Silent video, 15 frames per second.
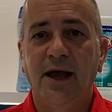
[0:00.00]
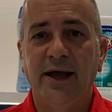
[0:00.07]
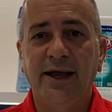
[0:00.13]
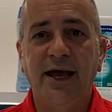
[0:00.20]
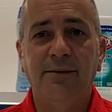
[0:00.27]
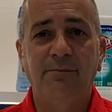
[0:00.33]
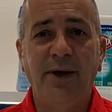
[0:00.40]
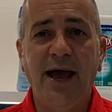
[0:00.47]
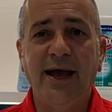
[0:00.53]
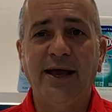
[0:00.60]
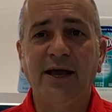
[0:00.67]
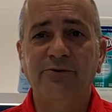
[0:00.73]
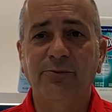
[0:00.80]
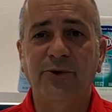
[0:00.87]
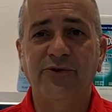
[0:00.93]
Again, Pack
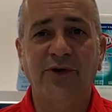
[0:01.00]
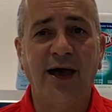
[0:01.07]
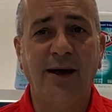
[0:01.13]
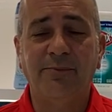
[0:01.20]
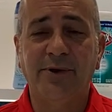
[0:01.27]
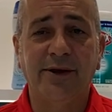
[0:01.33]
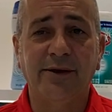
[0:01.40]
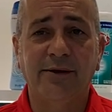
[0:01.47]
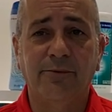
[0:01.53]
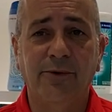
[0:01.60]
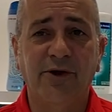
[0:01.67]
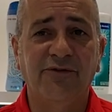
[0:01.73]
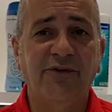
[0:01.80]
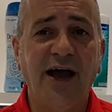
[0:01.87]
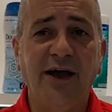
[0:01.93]
Expo is happening.
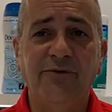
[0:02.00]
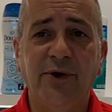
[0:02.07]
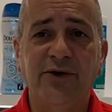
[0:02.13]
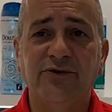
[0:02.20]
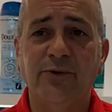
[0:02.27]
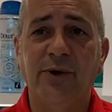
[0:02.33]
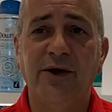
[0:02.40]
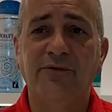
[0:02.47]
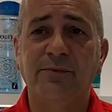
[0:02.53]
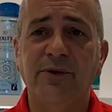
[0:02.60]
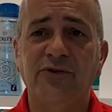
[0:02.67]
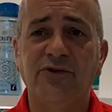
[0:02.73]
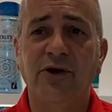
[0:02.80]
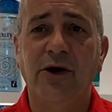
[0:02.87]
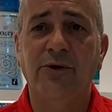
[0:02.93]
We are five weeks away from
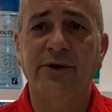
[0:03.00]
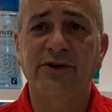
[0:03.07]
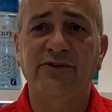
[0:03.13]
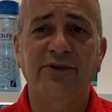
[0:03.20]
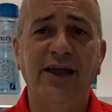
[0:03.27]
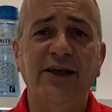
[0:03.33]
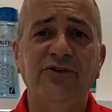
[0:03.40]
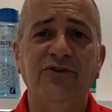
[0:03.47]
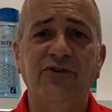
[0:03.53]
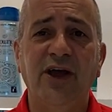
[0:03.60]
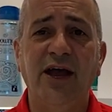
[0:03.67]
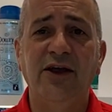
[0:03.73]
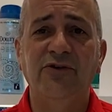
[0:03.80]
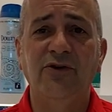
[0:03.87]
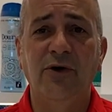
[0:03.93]
the show, and as things
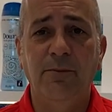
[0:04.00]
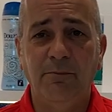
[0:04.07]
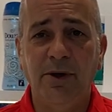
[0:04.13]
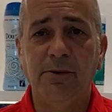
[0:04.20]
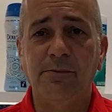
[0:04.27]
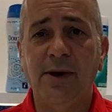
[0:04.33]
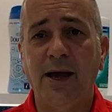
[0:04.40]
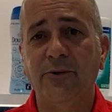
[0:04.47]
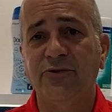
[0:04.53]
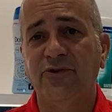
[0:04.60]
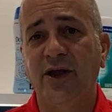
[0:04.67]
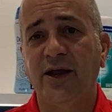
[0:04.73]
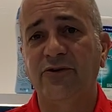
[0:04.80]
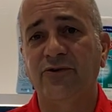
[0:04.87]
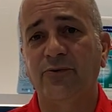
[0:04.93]
change, PMMI will
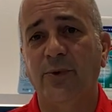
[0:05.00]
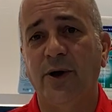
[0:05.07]
change as